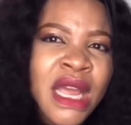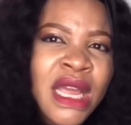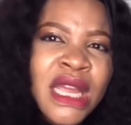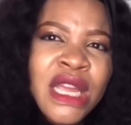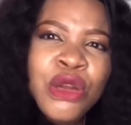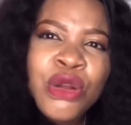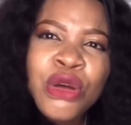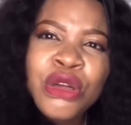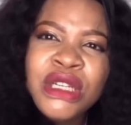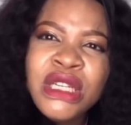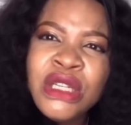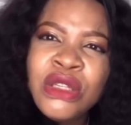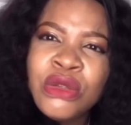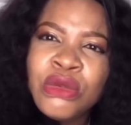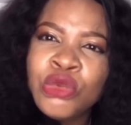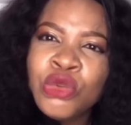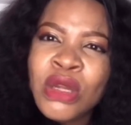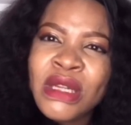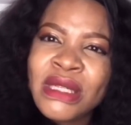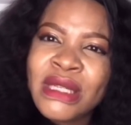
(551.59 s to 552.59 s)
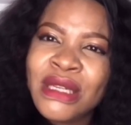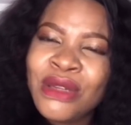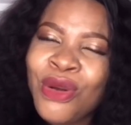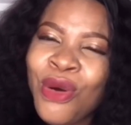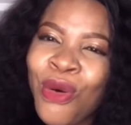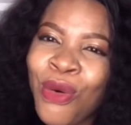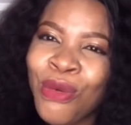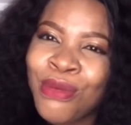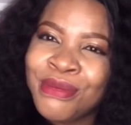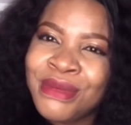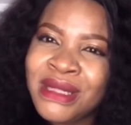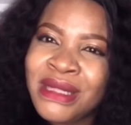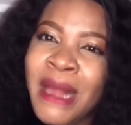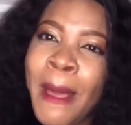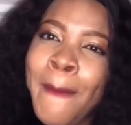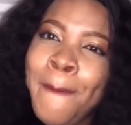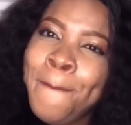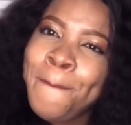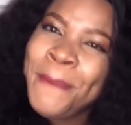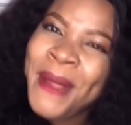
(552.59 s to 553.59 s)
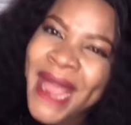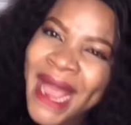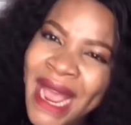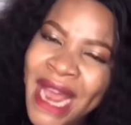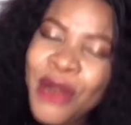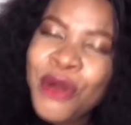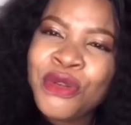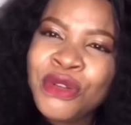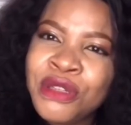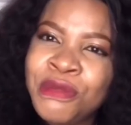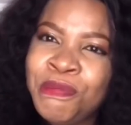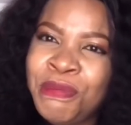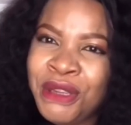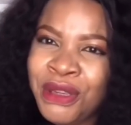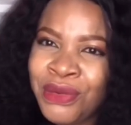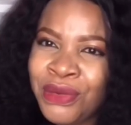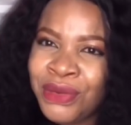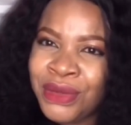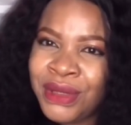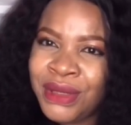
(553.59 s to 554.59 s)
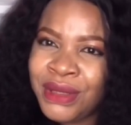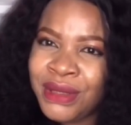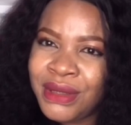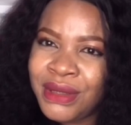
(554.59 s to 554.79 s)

in all these nursing homes. They pay those bills.